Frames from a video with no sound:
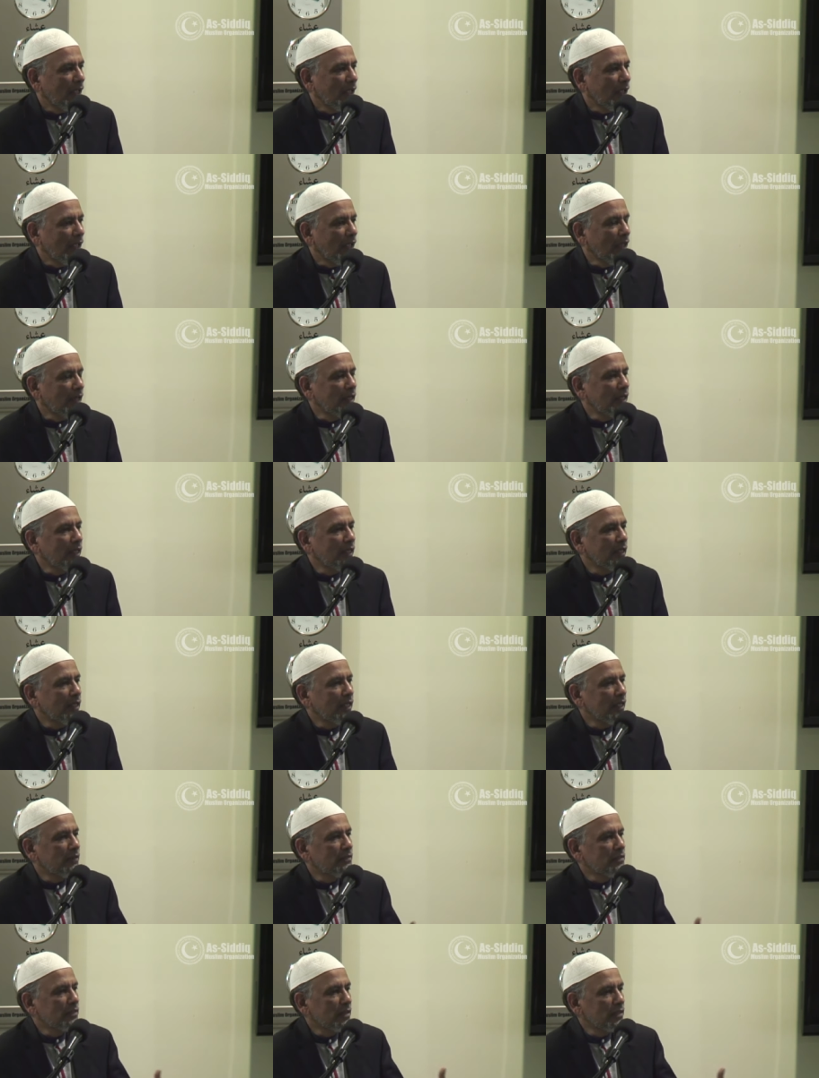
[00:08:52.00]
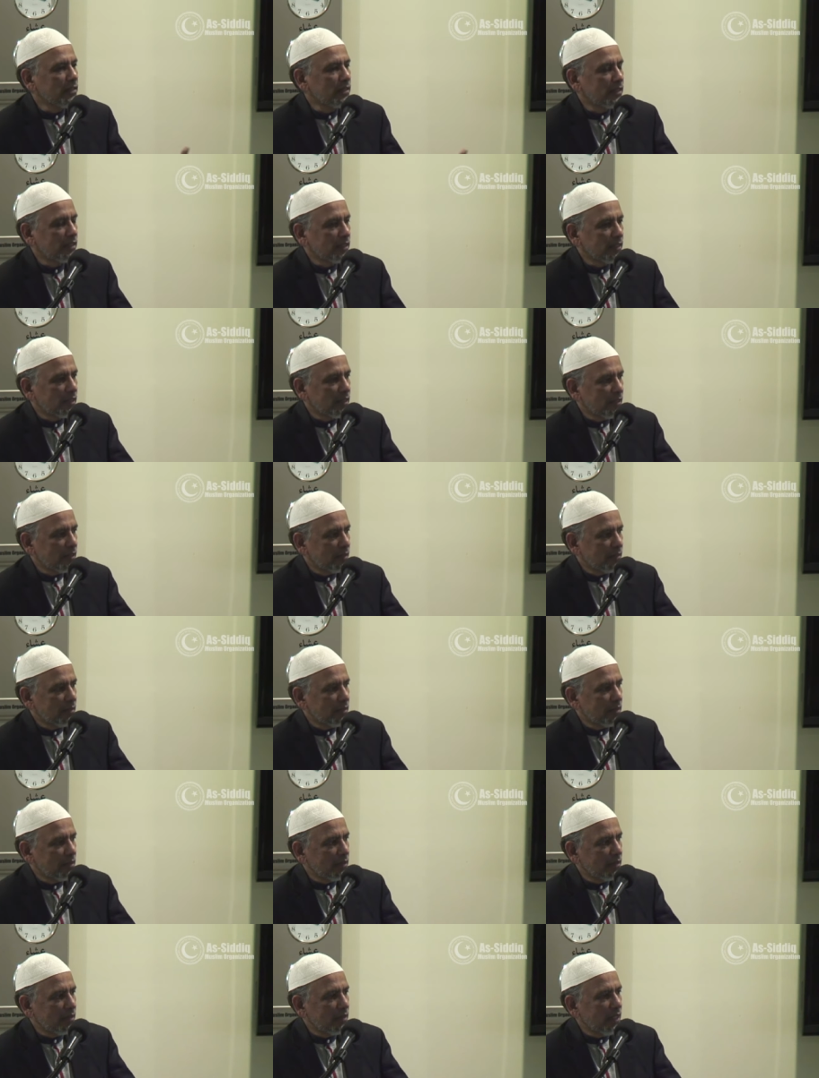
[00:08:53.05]
and He gives us
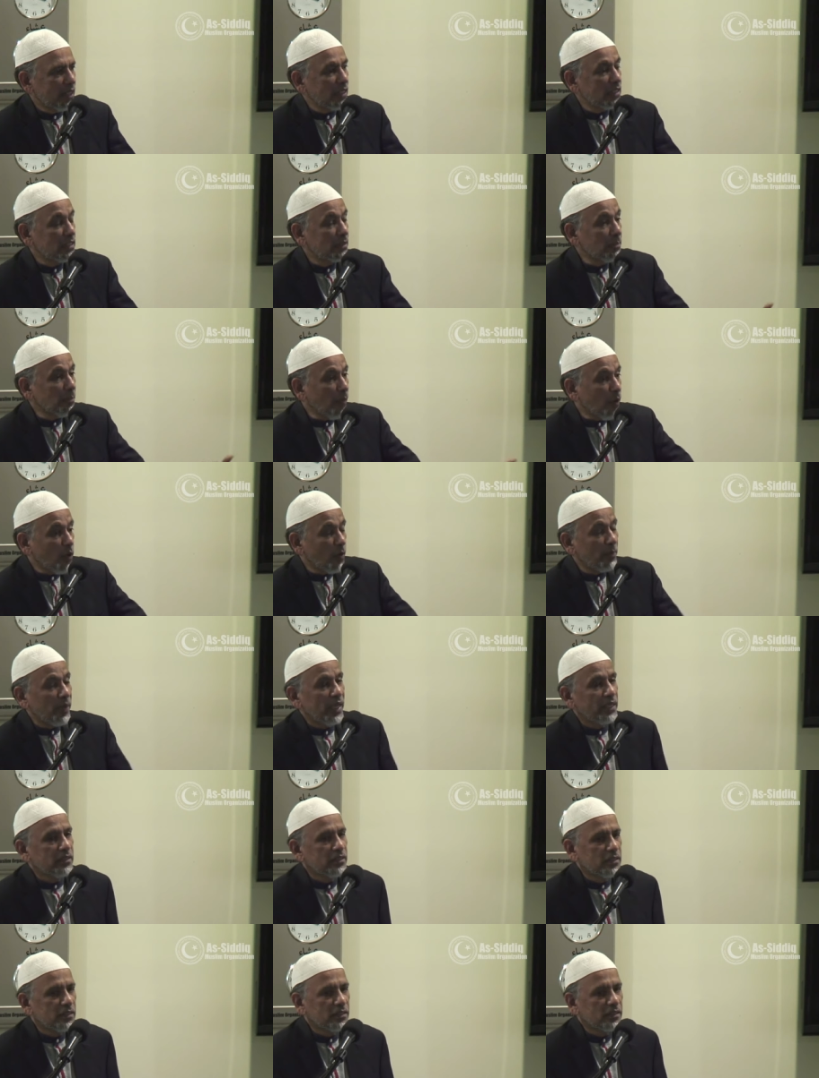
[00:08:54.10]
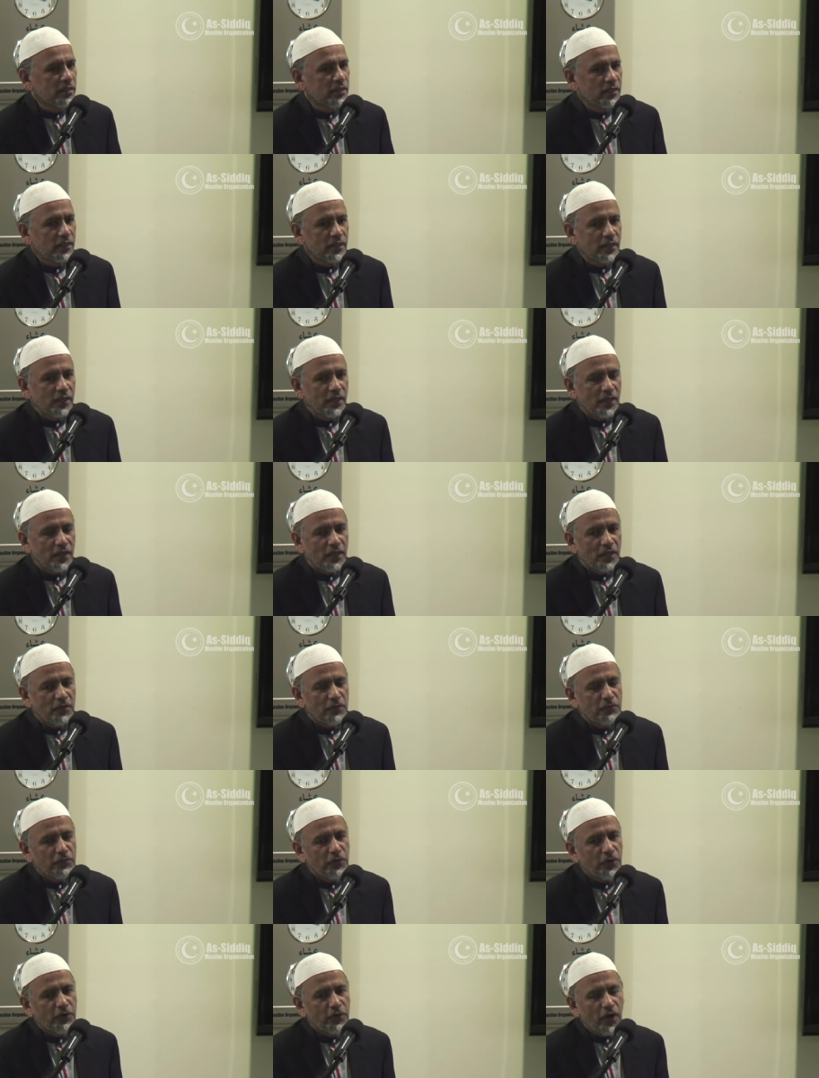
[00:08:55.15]
these moments
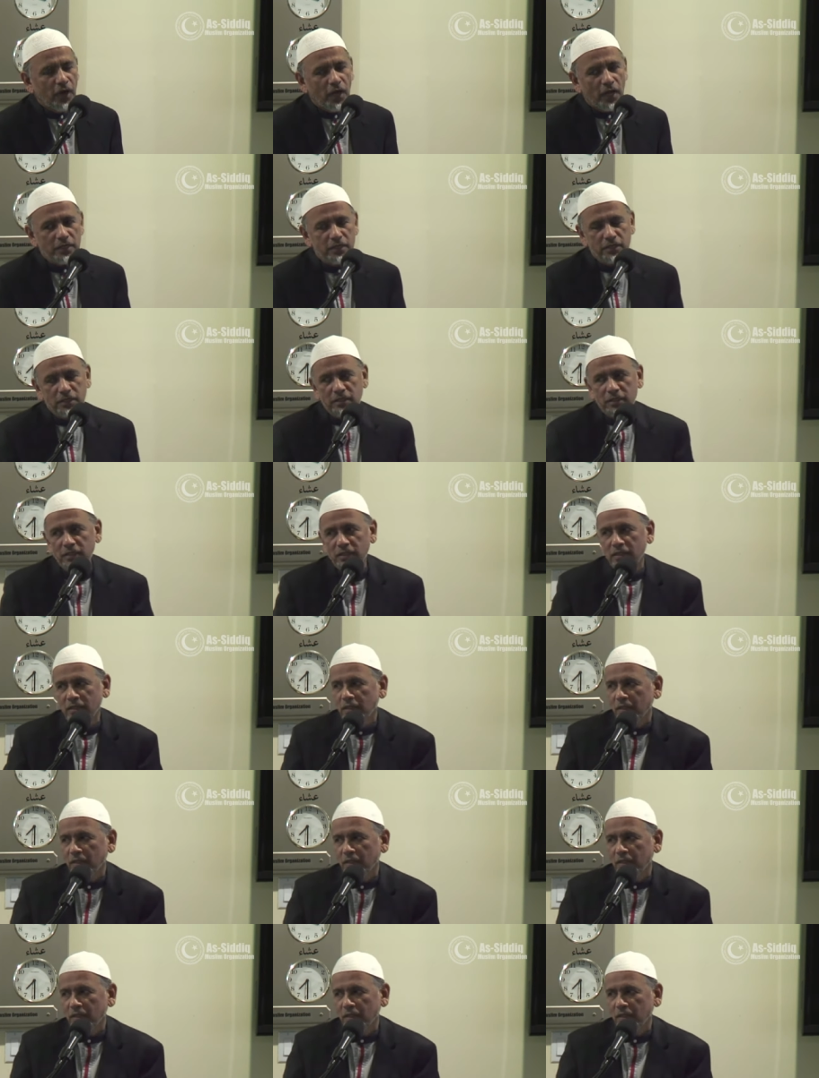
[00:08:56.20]
for us